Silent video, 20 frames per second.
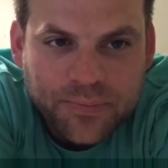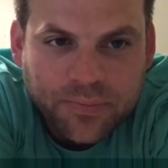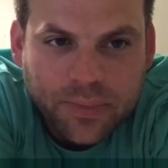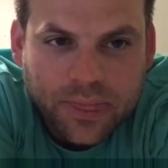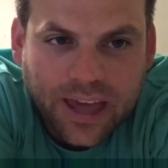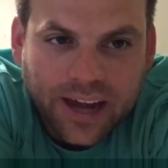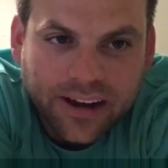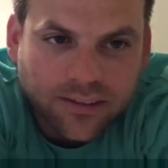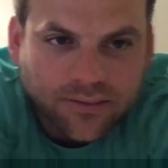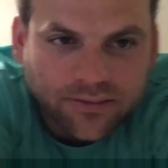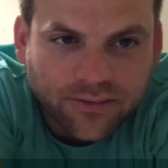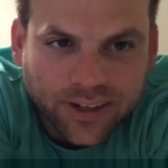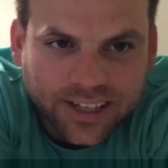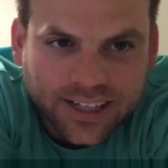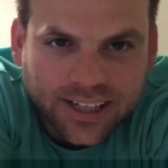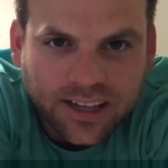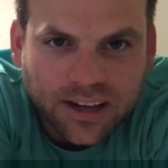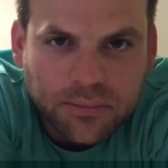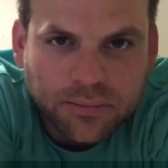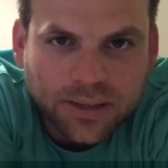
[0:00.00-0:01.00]
I didn't
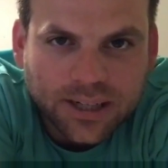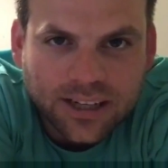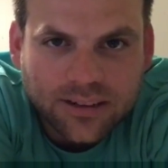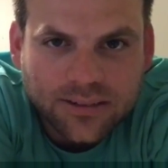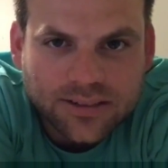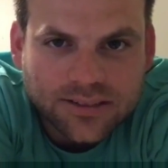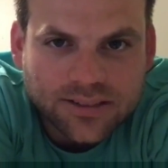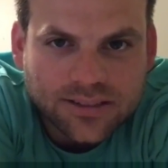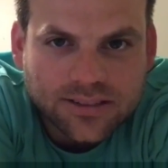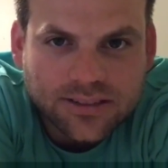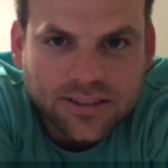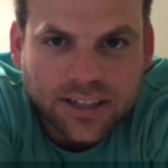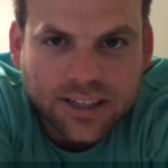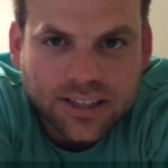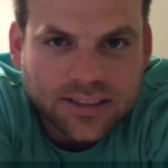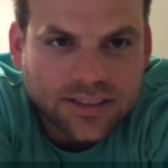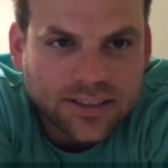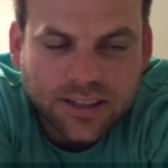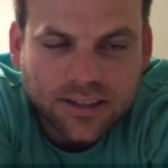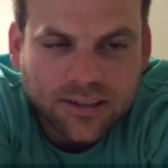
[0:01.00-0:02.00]
forget, but I was just like,
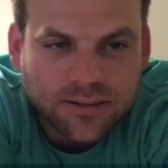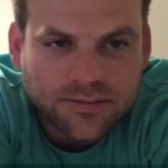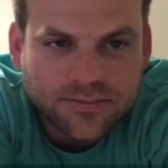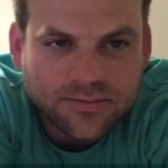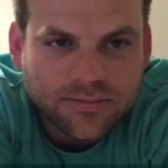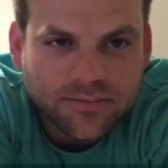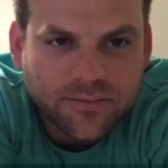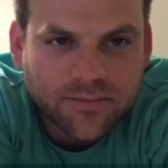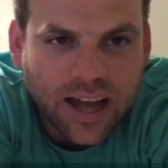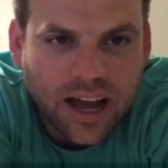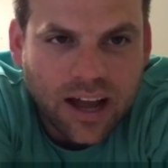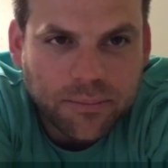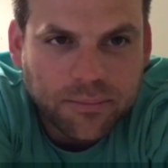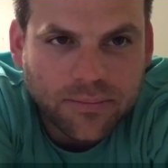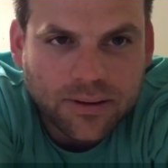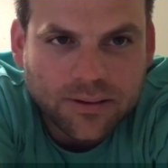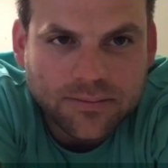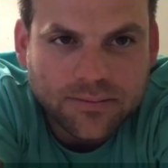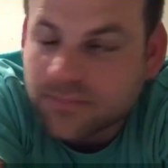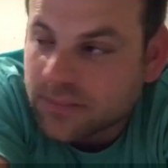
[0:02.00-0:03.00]
you know, I'm
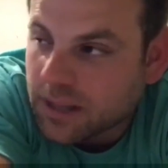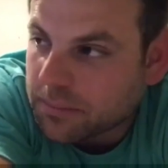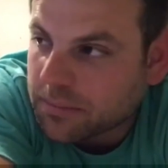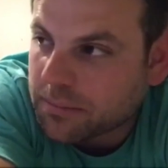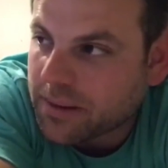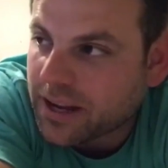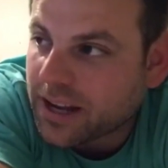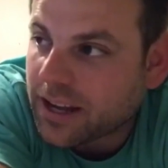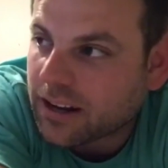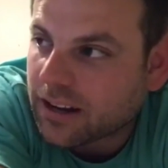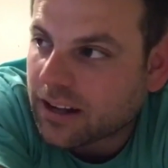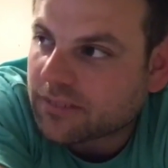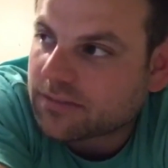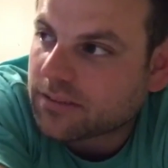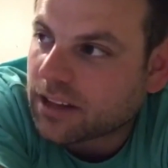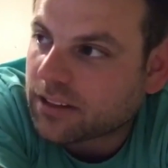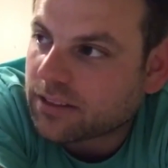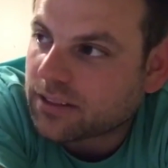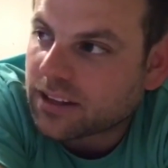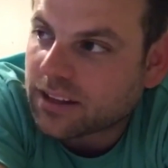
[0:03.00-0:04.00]
a man. I
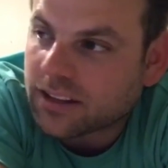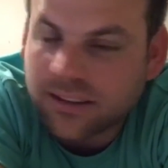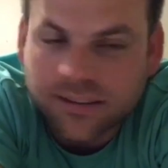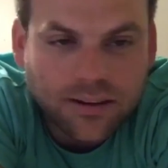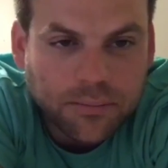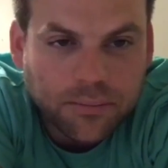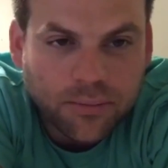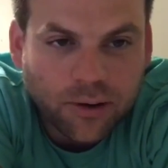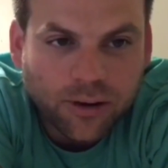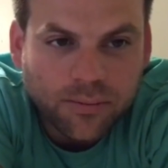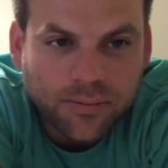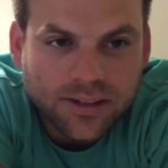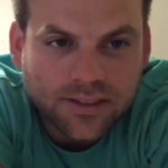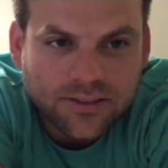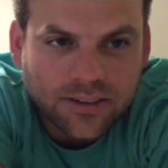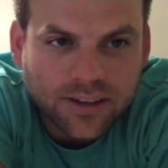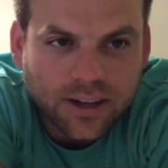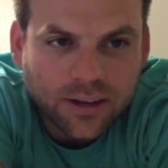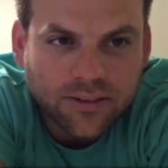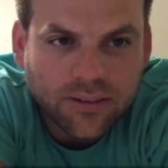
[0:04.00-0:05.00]
think in compartments.
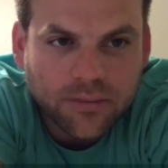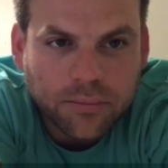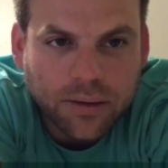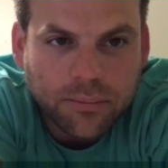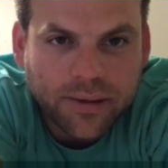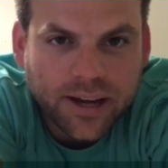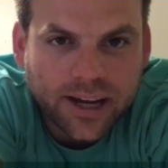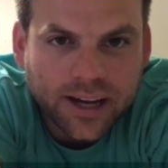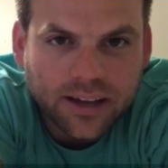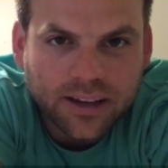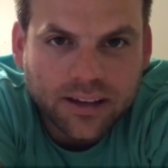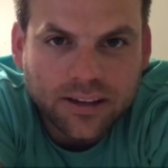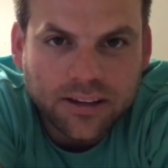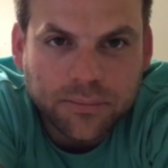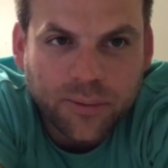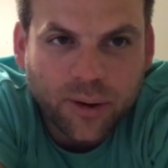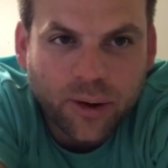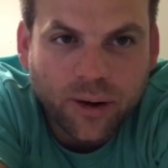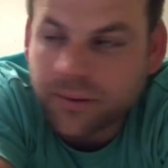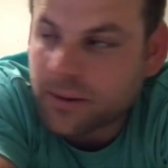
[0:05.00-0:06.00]
I was in my packing
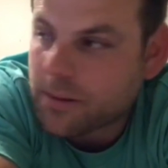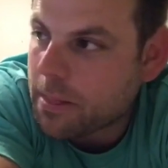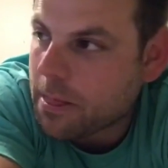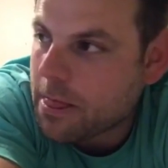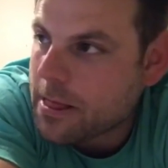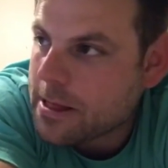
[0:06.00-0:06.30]
compartment.